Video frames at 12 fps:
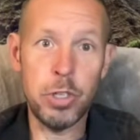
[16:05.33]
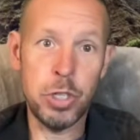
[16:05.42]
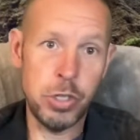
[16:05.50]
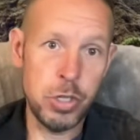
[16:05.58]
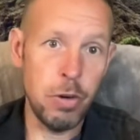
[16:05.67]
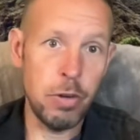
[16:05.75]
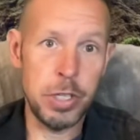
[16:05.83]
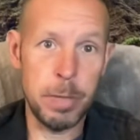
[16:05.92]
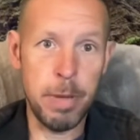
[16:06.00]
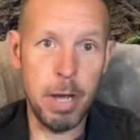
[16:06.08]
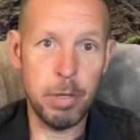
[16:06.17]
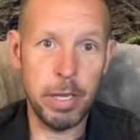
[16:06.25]
is known as a
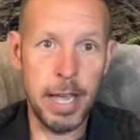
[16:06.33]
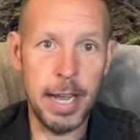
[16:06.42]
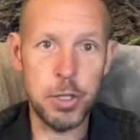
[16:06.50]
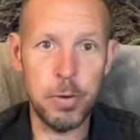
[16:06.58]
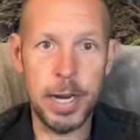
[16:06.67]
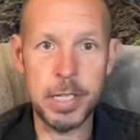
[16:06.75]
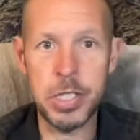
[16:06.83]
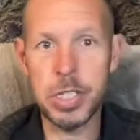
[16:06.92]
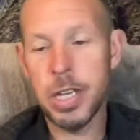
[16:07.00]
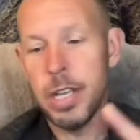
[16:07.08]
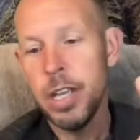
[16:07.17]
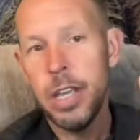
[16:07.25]
public address,
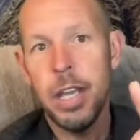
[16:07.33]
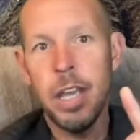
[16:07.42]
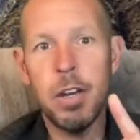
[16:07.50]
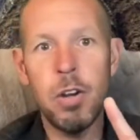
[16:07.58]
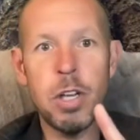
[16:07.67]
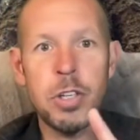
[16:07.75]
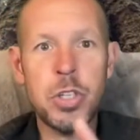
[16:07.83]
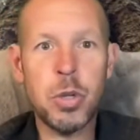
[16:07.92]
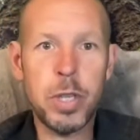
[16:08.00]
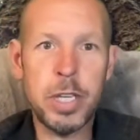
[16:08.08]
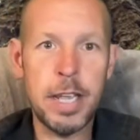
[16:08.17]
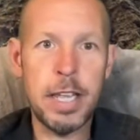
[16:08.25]
and it also
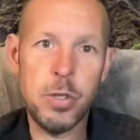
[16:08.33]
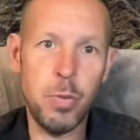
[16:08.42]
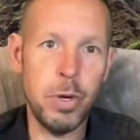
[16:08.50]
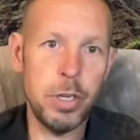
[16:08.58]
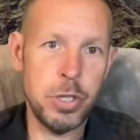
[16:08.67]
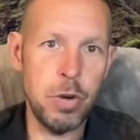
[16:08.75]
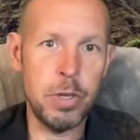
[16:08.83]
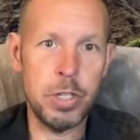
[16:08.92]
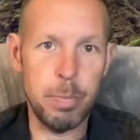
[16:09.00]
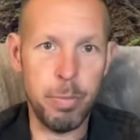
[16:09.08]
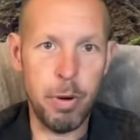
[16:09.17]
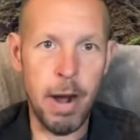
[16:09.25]
contains what is known as
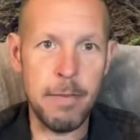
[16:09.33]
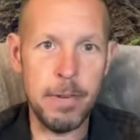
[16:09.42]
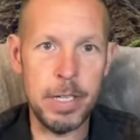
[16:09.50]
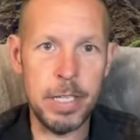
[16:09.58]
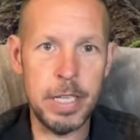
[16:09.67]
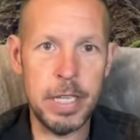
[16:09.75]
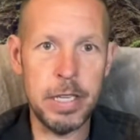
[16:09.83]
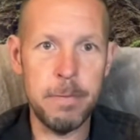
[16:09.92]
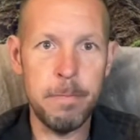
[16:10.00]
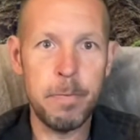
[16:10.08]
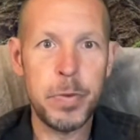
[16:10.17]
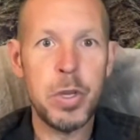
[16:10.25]
a private key.
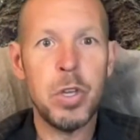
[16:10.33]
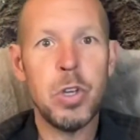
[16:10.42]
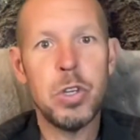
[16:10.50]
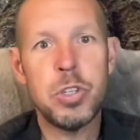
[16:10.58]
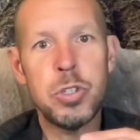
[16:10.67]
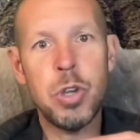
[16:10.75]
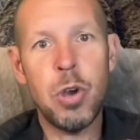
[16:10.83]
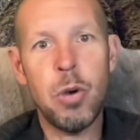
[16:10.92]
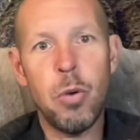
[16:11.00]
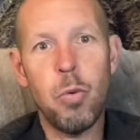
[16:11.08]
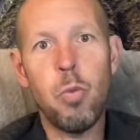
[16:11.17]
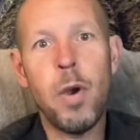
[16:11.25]

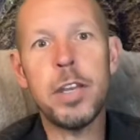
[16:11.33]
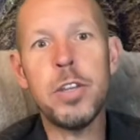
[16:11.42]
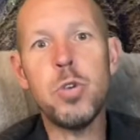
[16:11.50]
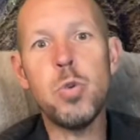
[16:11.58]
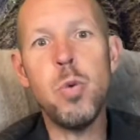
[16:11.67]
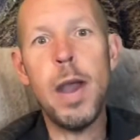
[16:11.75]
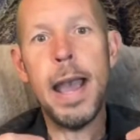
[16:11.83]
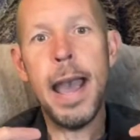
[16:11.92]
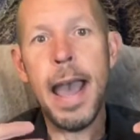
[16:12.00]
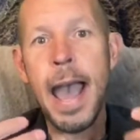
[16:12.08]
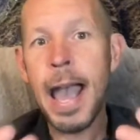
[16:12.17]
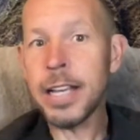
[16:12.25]
So when you
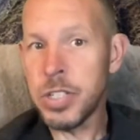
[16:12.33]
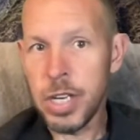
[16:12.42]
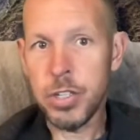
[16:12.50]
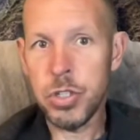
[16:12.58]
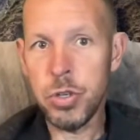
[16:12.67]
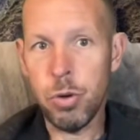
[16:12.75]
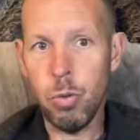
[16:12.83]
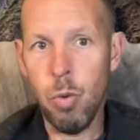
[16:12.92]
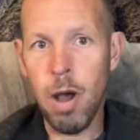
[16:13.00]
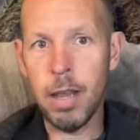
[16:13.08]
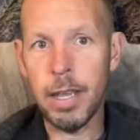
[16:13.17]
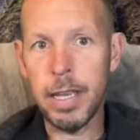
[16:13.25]
access your
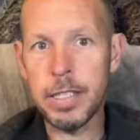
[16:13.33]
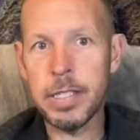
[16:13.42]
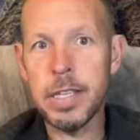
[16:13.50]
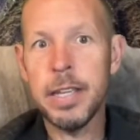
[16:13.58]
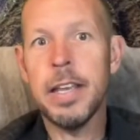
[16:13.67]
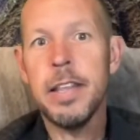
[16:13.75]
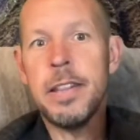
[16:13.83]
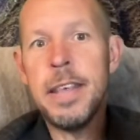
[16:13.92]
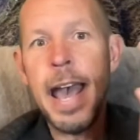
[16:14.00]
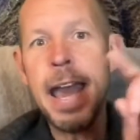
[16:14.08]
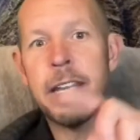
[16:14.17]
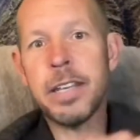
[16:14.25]
wallet,
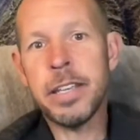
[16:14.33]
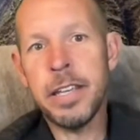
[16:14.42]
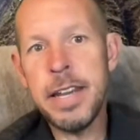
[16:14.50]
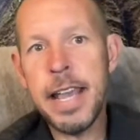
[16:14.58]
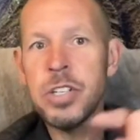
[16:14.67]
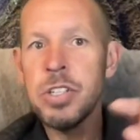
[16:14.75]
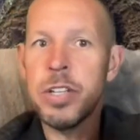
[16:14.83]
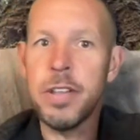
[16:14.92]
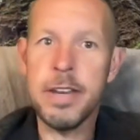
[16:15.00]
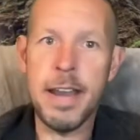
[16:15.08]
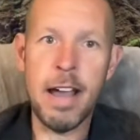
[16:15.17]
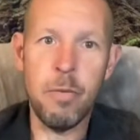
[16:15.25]
that connects to the
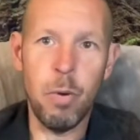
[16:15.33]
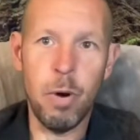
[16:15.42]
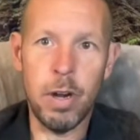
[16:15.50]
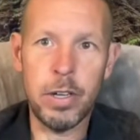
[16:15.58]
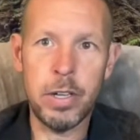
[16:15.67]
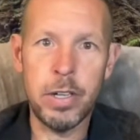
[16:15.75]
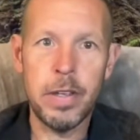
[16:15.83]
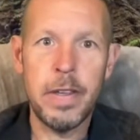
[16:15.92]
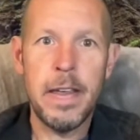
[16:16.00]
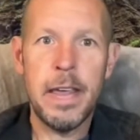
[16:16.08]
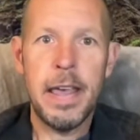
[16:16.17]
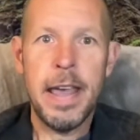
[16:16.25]
network,
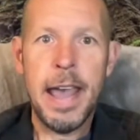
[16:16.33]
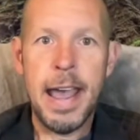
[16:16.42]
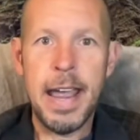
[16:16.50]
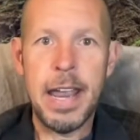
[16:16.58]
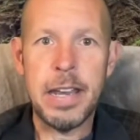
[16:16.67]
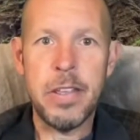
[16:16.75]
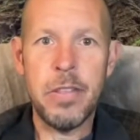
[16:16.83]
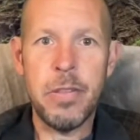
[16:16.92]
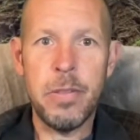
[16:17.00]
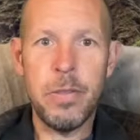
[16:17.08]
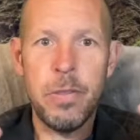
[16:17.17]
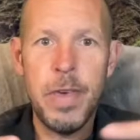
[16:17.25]
and
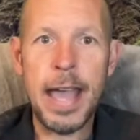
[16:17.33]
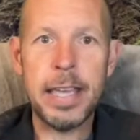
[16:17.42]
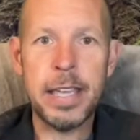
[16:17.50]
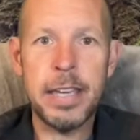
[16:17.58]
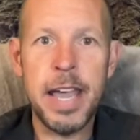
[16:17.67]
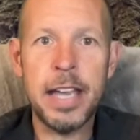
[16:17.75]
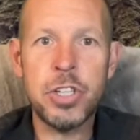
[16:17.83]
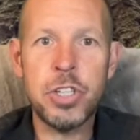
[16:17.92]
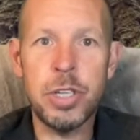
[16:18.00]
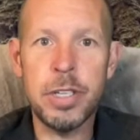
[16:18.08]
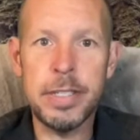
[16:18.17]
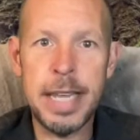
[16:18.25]
that
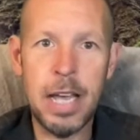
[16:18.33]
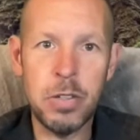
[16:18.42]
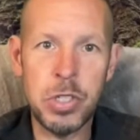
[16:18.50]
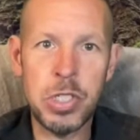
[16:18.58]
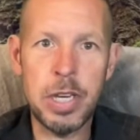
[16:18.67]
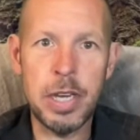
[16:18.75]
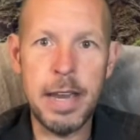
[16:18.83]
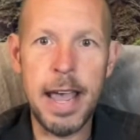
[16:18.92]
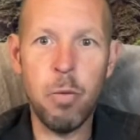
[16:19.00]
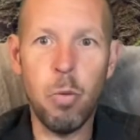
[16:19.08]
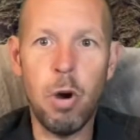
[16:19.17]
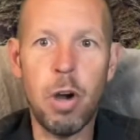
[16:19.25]
connection tells the
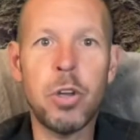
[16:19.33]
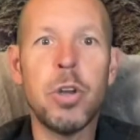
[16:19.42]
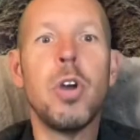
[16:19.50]
network